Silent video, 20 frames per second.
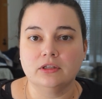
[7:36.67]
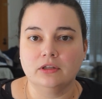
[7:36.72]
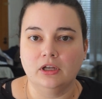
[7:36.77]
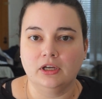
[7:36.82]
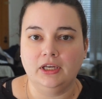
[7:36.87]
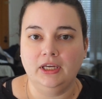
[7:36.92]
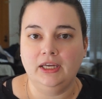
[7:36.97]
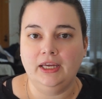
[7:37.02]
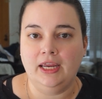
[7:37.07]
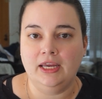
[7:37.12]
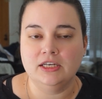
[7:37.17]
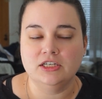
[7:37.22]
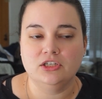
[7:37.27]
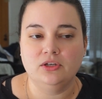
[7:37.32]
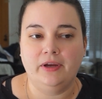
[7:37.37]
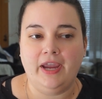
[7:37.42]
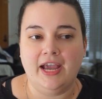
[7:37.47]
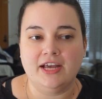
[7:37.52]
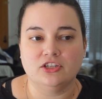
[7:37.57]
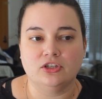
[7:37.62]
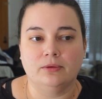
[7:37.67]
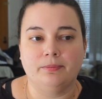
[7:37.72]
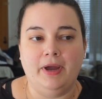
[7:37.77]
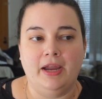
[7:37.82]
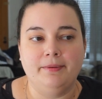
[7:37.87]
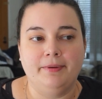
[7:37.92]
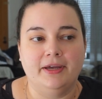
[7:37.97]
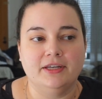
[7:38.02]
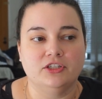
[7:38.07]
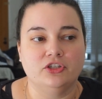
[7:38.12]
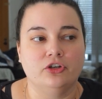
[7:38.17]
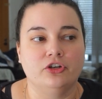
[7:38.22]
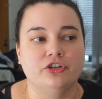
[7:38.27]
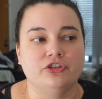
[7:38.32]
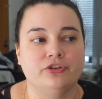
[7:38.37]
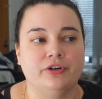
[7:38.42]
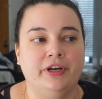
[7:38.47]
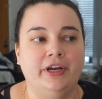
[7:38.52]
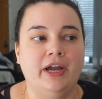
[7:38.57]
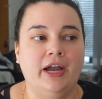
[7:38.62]
looking into gastric bypass
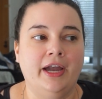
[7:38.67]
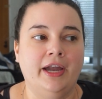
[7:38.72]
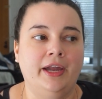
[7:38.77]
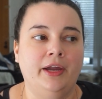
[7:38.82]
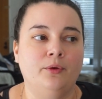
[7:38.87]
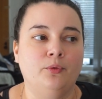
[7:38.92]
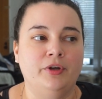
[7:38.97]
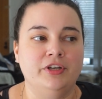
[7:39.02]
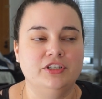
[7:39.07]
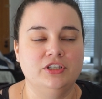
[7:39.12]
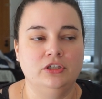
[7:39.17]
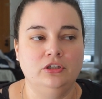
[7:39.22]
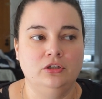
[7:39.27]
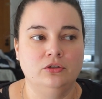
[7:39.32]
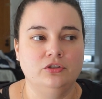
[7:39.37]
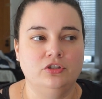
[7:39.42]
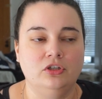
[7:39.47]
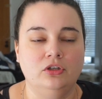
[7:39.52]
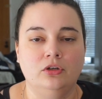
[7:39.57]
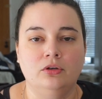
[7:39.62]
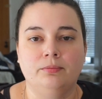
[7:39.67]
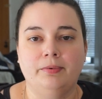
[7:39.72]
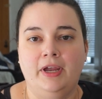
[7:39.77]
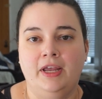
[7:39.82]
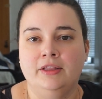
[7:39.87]
surgery, I went to YouTube,